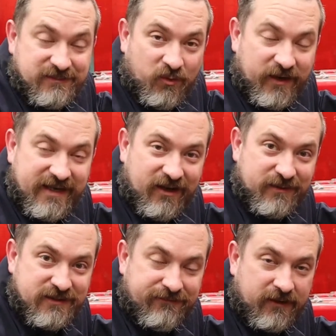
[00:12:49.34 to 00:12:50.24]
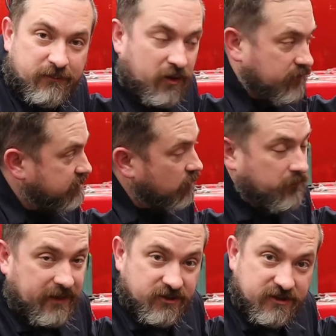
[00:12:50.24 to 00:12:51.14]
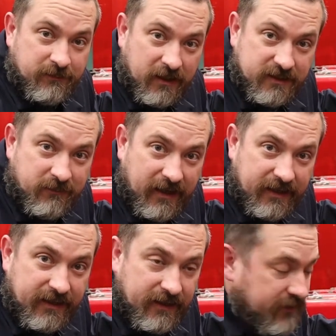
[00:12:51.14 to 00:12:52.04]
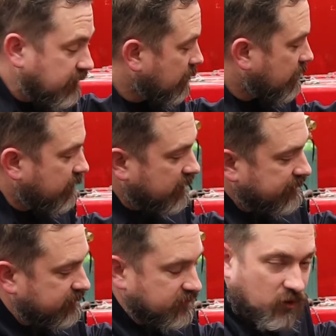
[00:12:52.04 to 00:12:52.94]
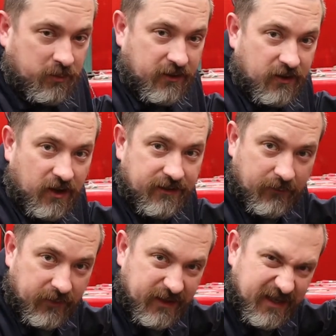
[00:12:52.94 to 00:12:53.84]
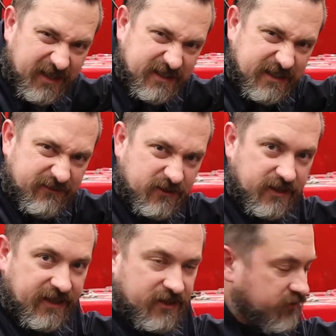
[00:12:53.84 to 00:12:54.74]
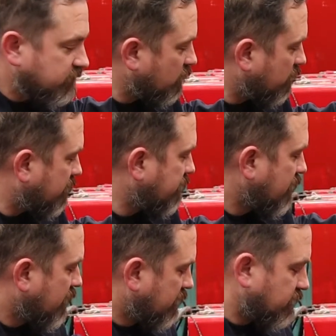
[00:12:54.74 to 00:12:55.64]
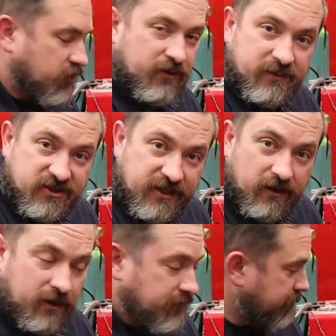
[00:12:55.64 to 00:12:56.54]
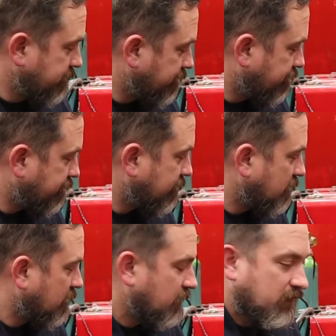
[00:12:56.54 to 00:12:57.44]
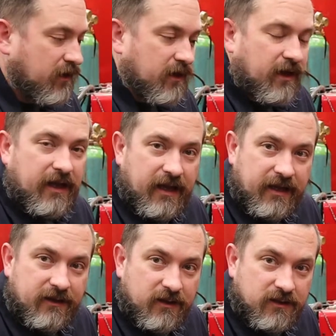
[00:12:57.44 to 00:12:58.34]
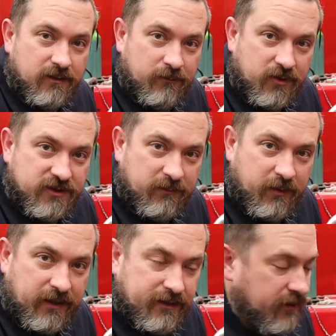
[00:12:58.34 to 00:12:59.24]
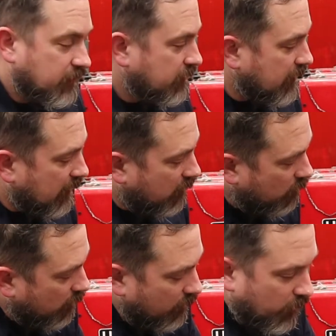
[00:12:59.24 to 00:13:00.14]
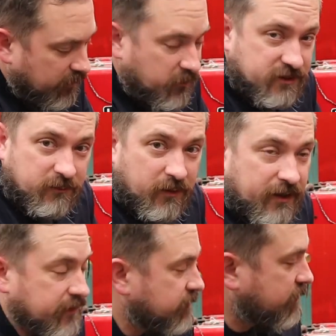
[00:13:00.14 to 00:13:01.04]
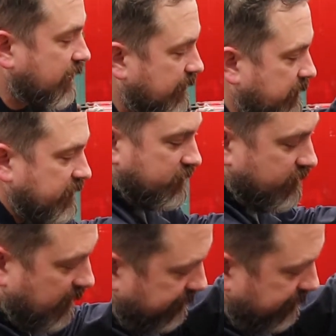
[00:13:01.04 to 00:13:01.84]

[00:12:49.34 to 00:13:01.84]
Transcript: this point, now comes the fun part. So make sure it's plugged back in. You leave this open or not, that way you can kind of see if there's any issues going on. Turn the machine on and push the button. Now, when you push the button, you should kind of make sure that